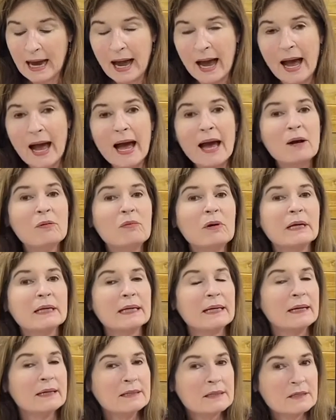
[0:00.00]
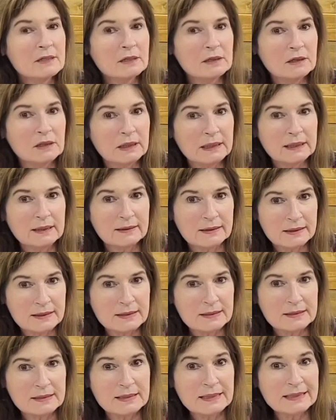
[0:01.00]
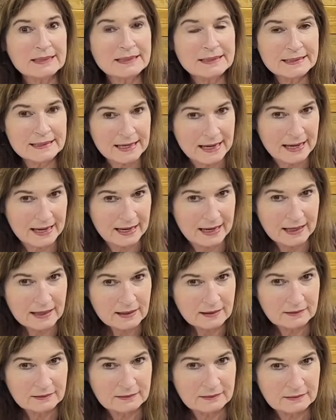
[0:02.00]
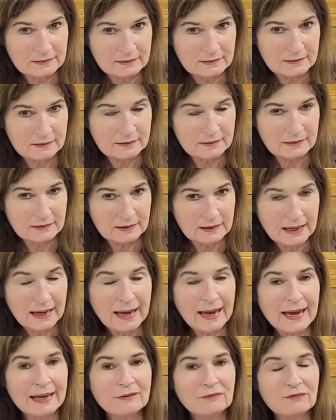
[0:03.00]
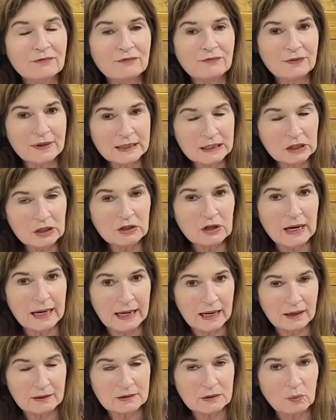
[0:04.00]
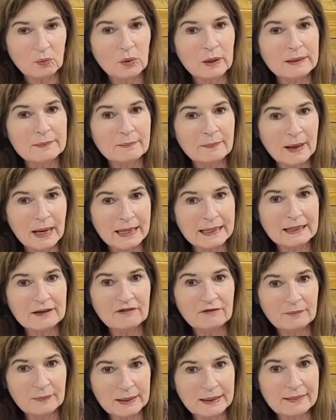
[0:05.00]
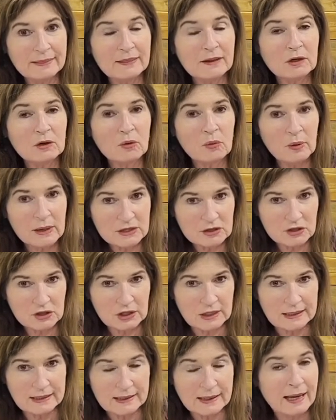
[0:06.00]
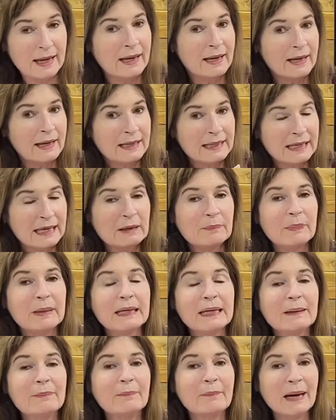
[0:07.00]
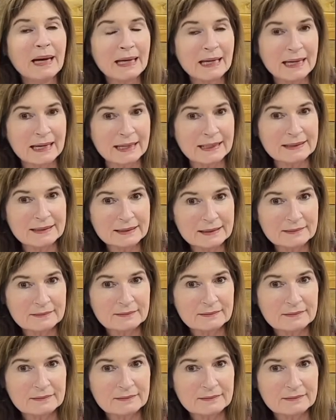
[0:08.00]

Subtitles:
I want us to look at this today and figure out what might have been the question, keeping in mind